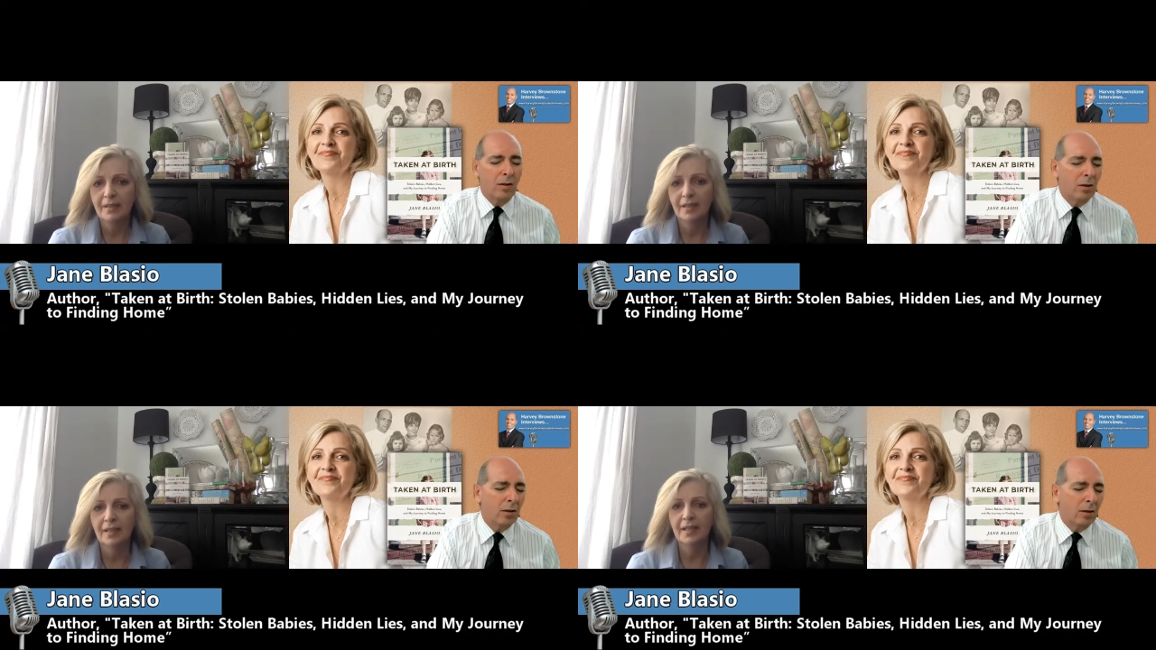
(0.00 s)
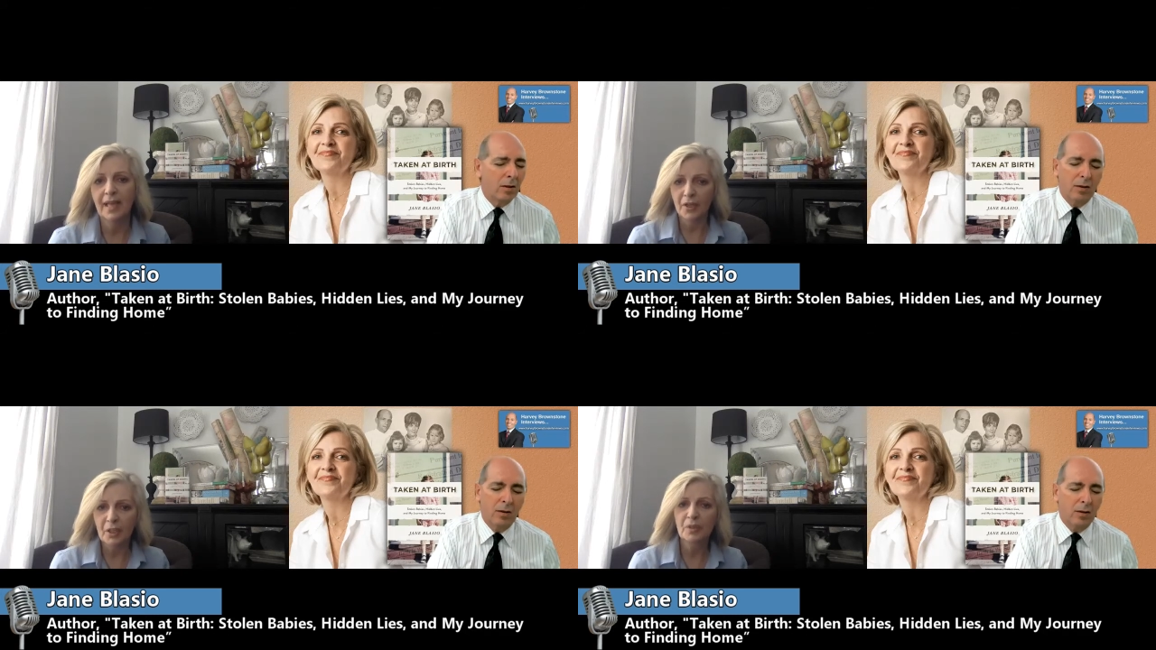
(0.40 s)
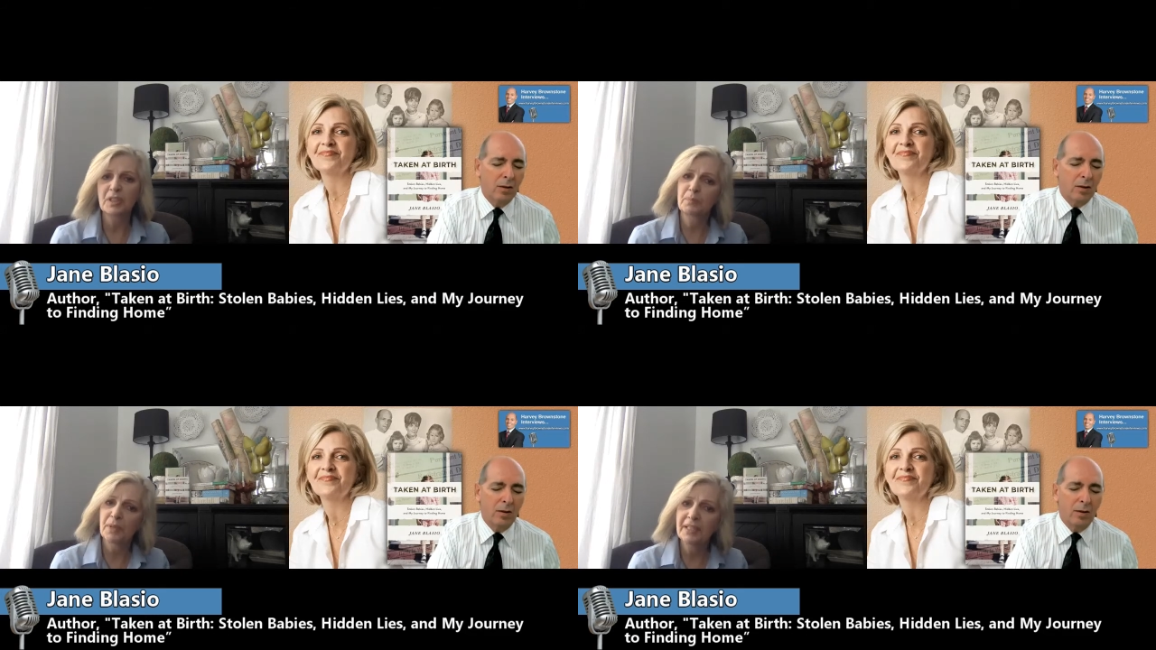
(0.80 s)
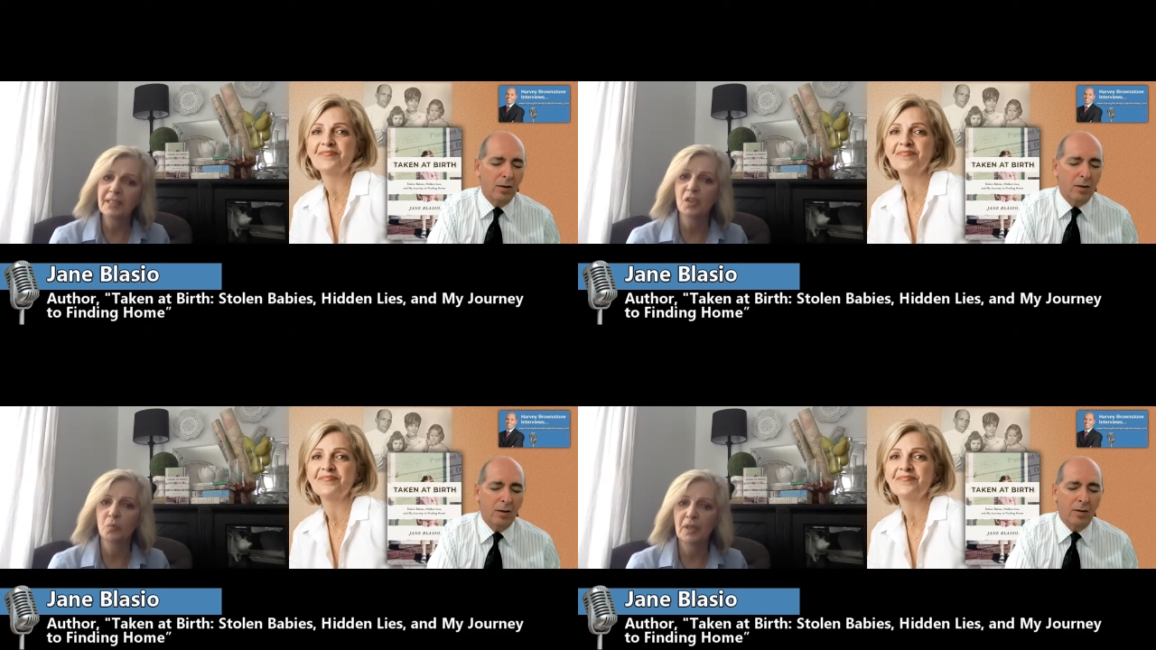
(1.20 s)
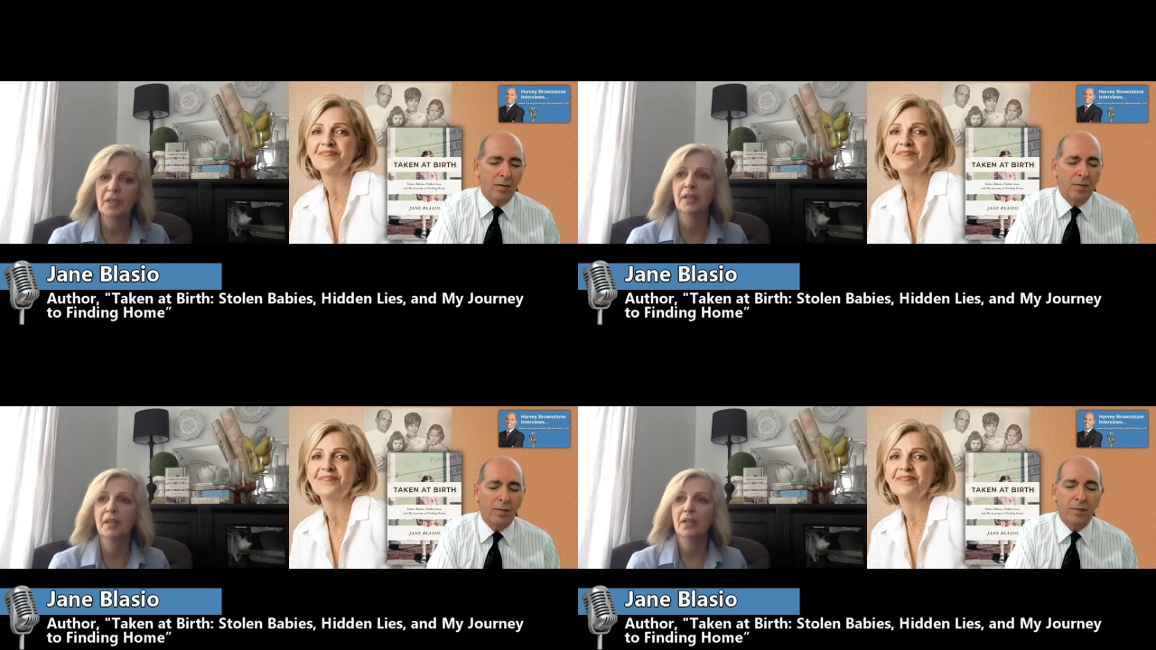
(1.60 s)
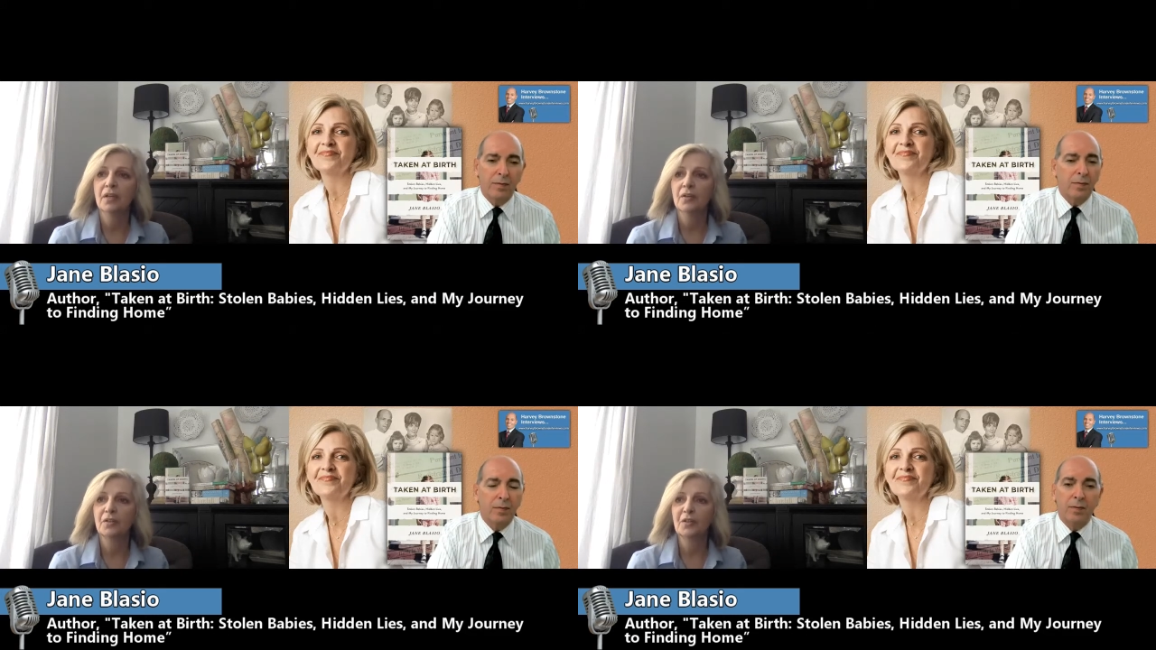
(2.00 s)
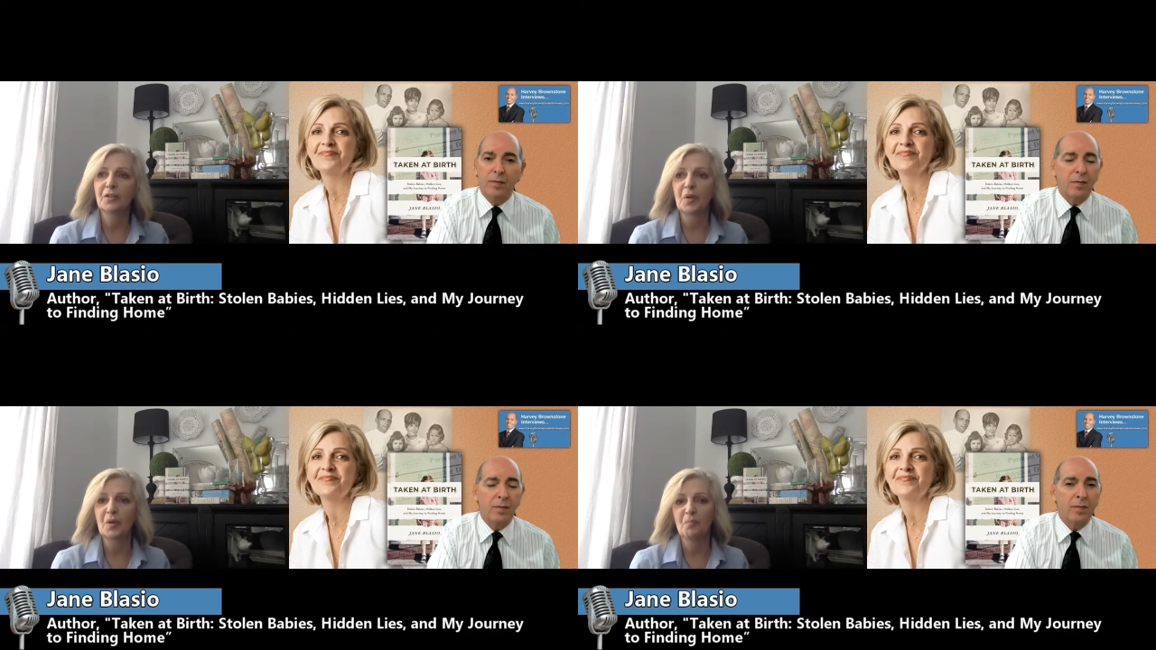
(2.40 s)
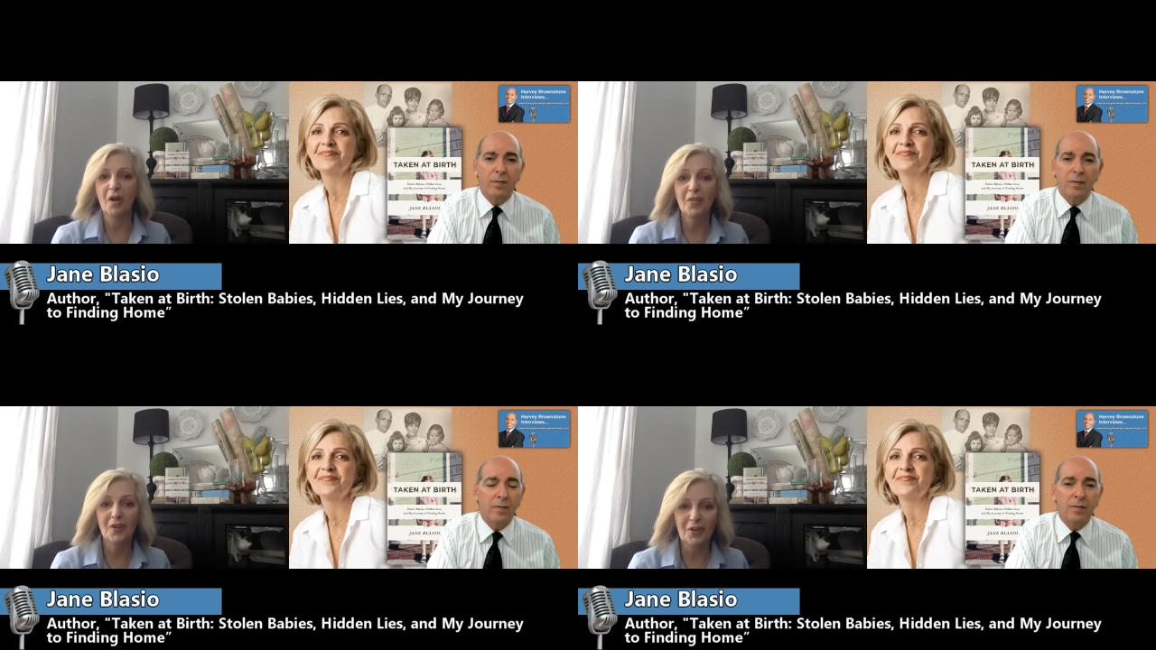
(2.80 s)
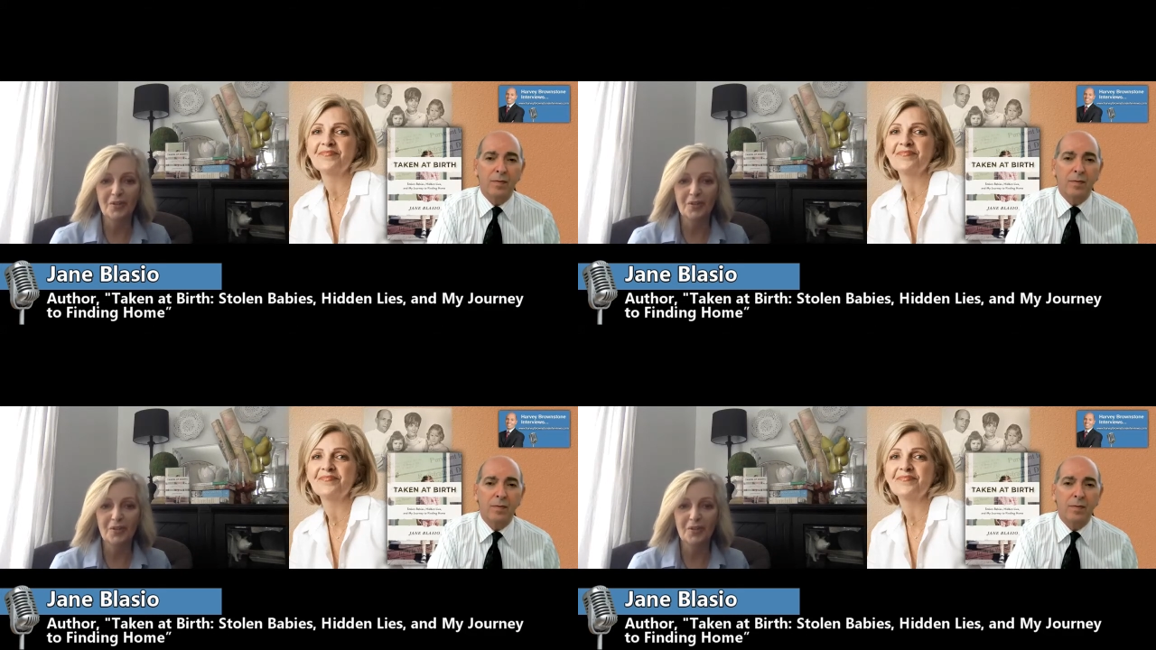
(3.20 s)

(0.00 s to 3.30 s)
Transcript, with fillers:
Speaker 1: And how do you explain it when the mother